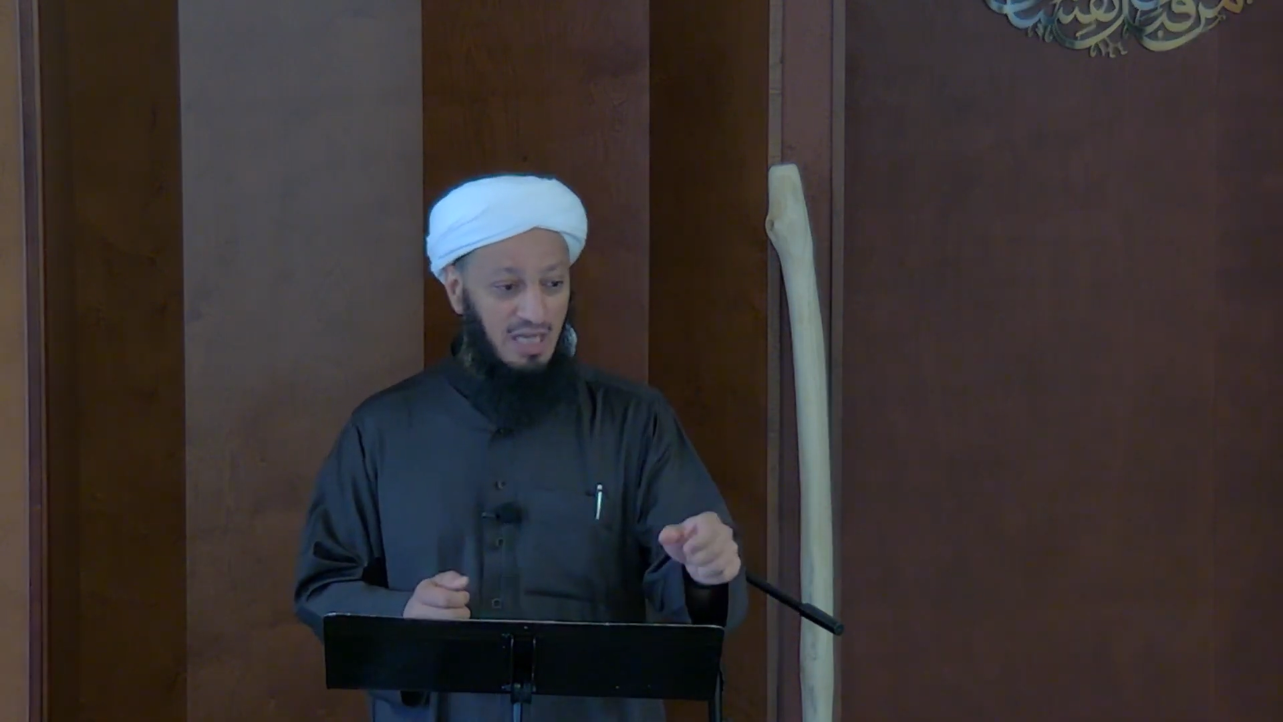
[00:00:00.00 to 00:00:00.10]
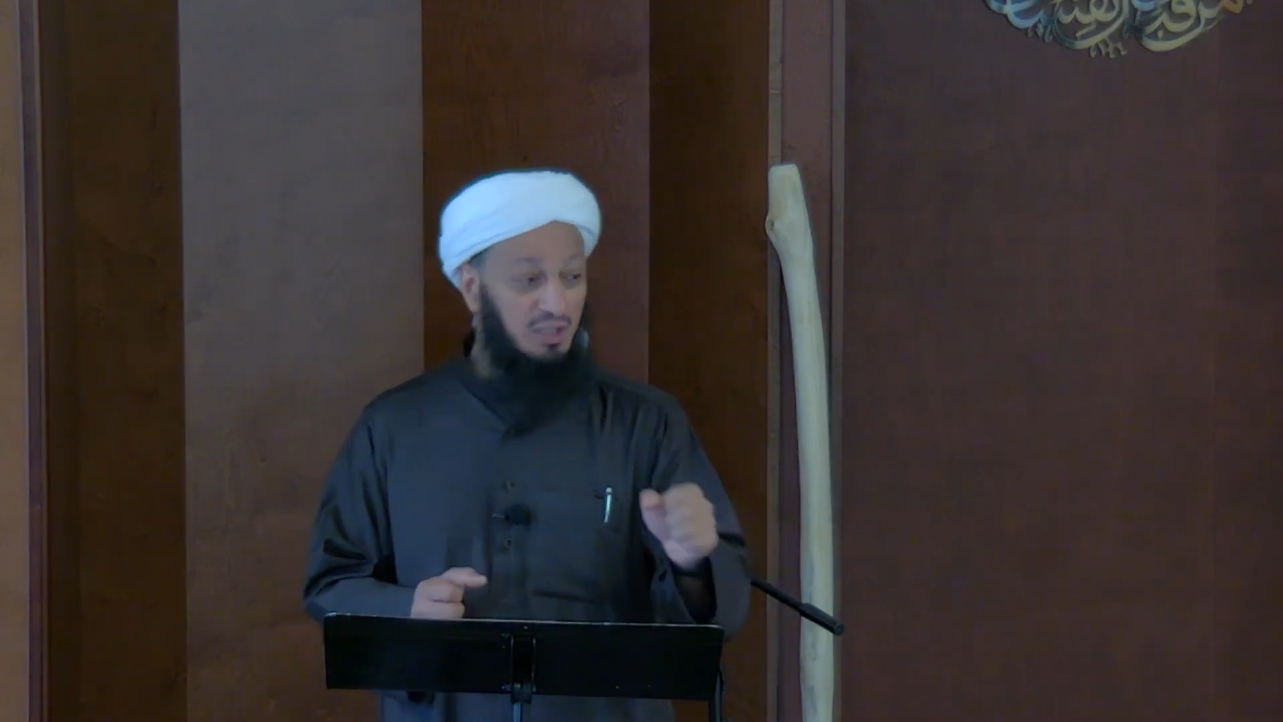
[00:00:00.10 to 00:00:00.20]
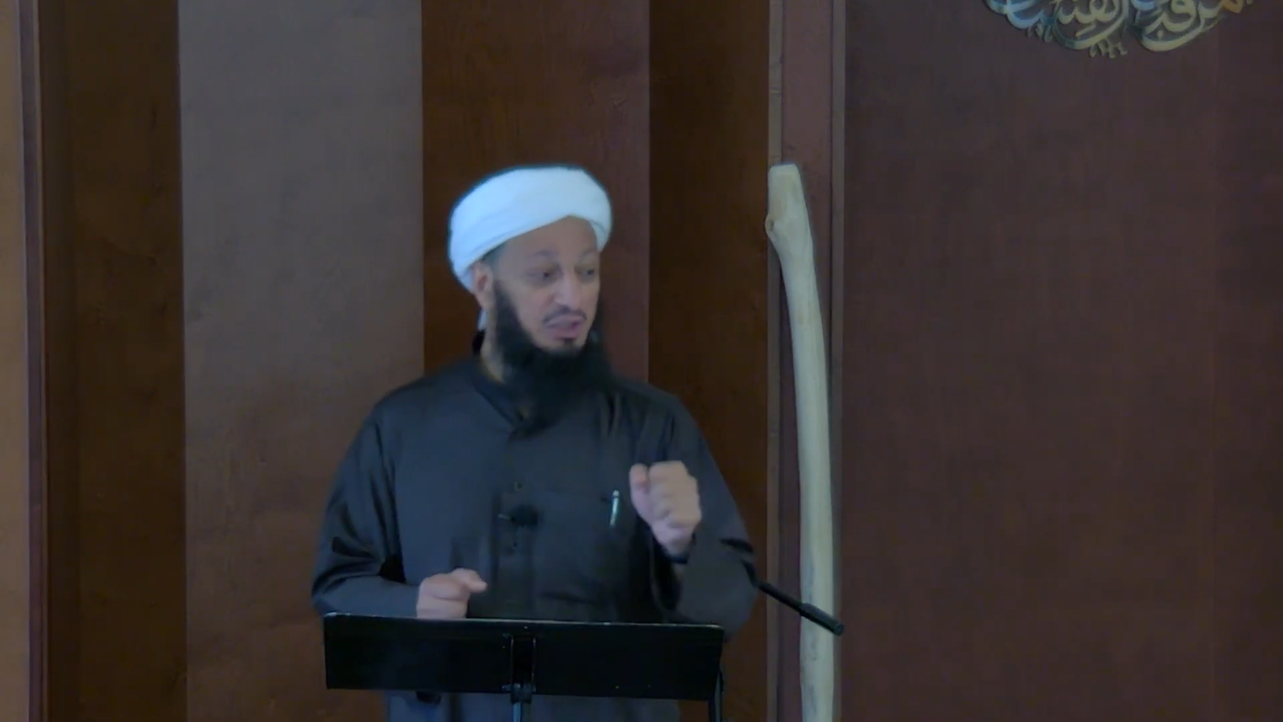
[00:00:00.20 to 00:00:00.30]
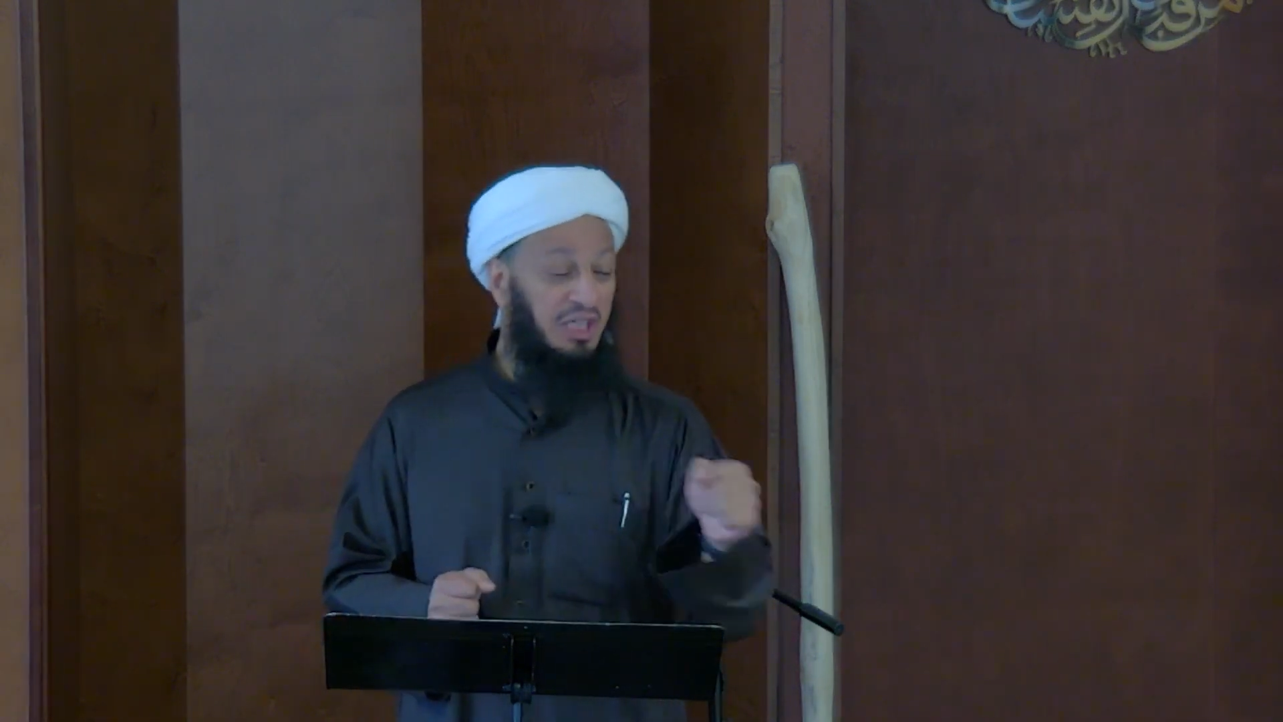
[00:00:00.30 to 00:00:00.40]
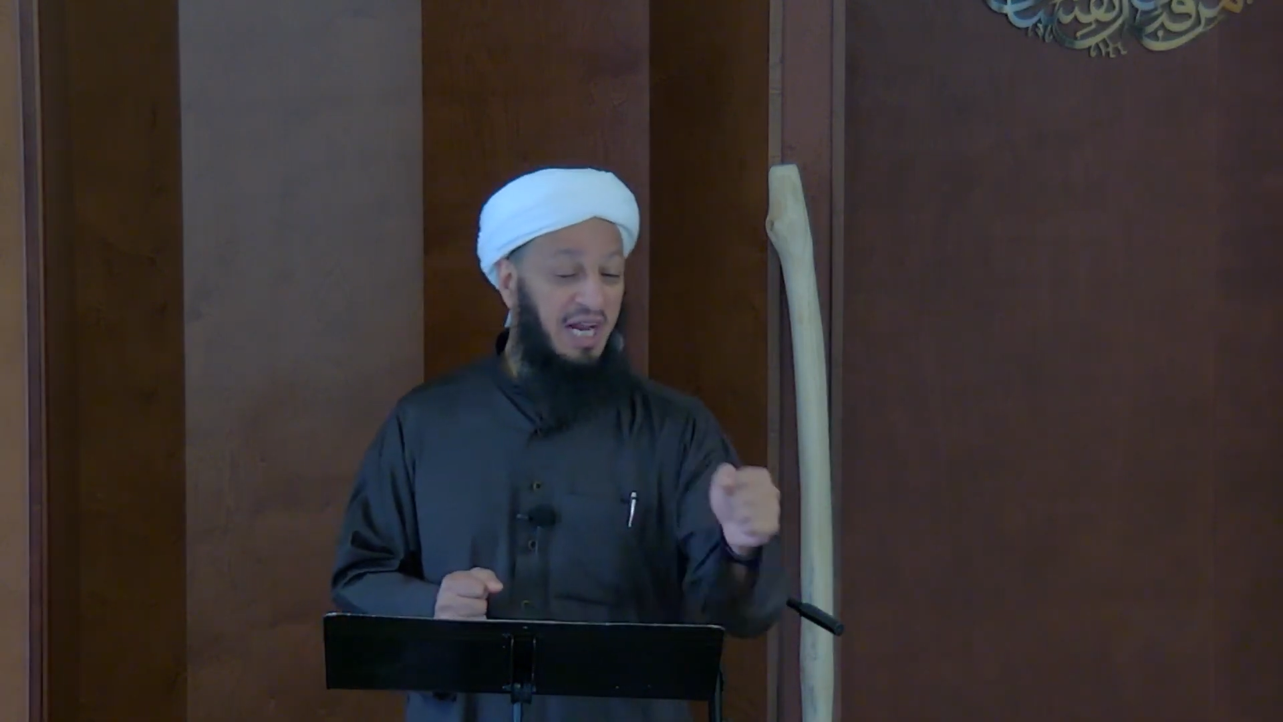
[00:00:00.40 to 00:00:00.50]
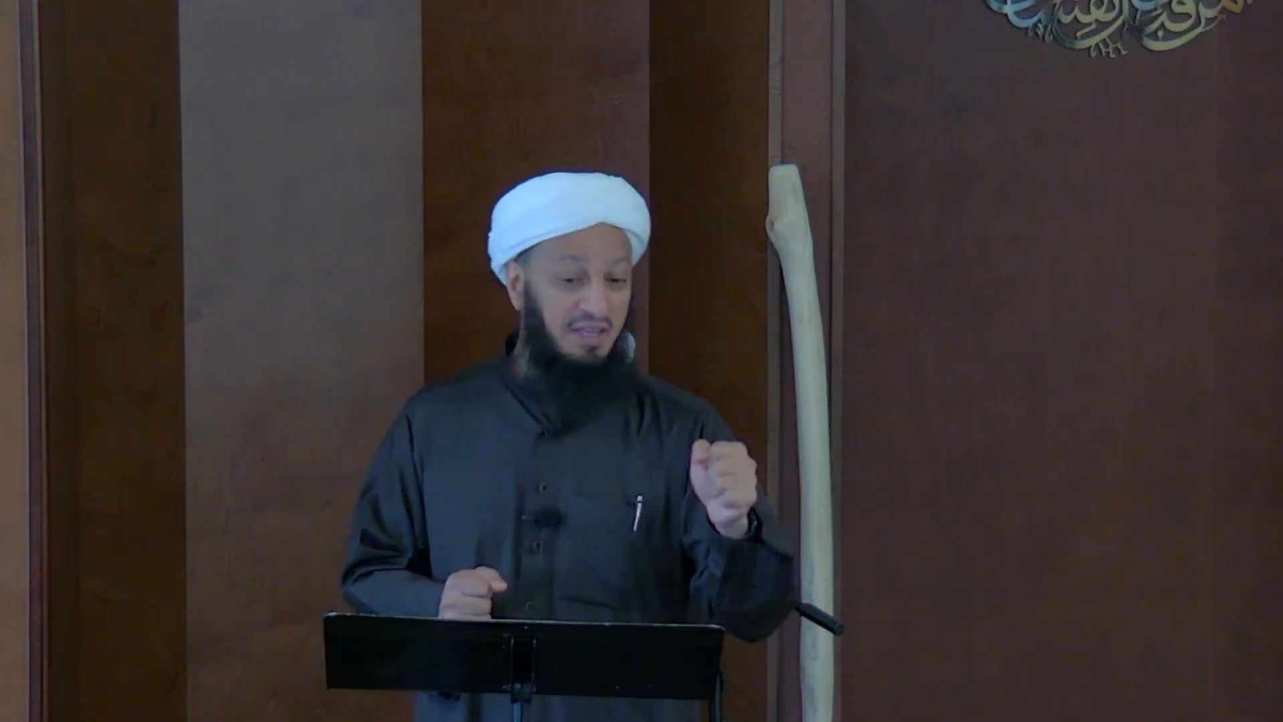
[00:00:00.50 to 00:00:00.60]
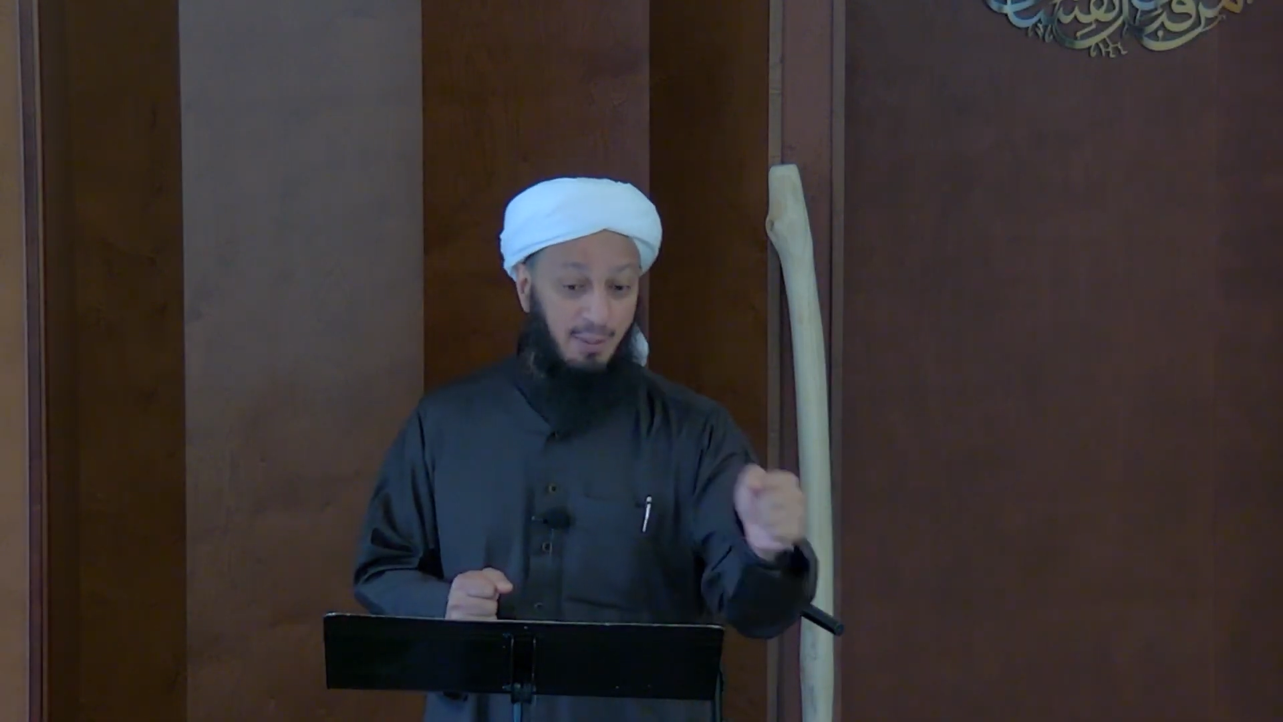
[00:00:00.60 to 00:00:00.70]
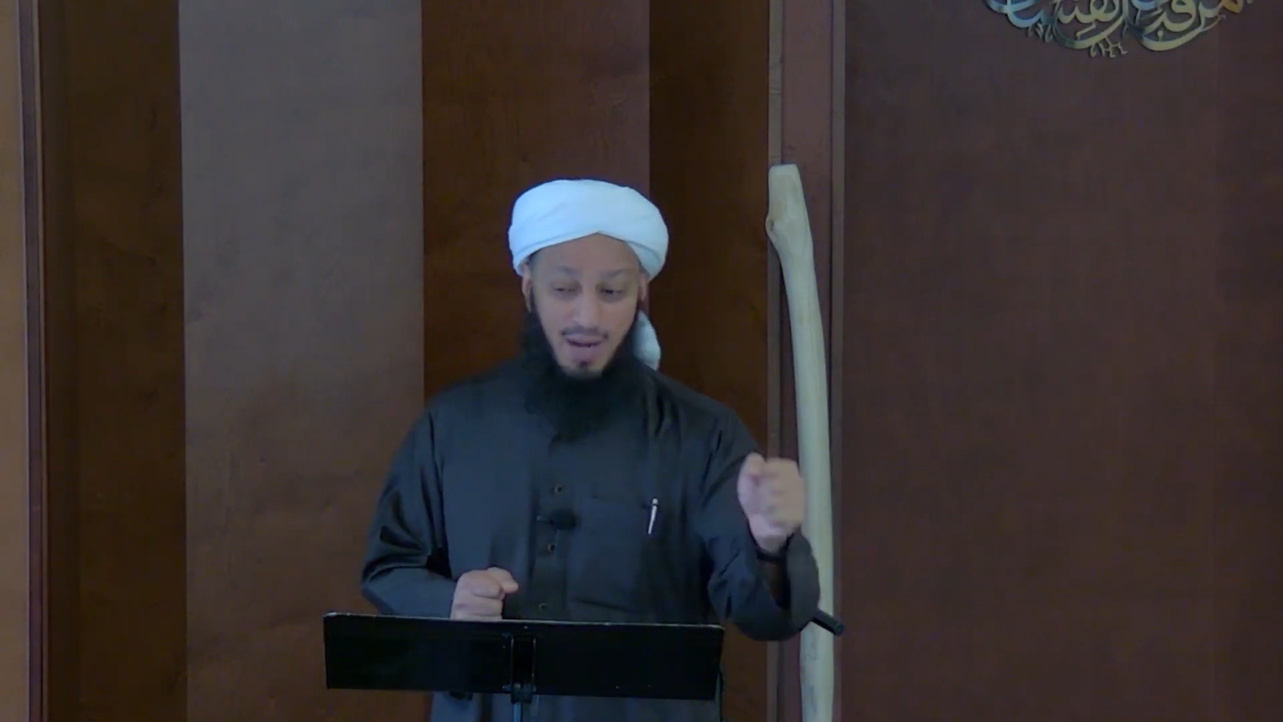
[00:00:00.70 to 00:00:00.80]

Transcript: and shake them